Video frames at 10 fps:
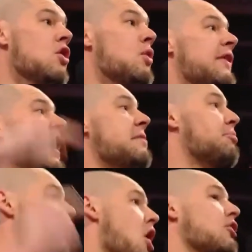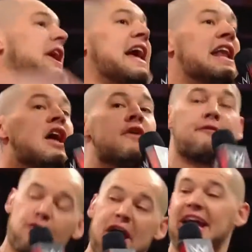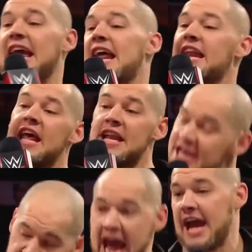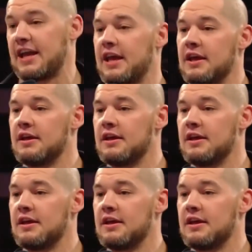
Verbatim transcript: with a broken freaking neck.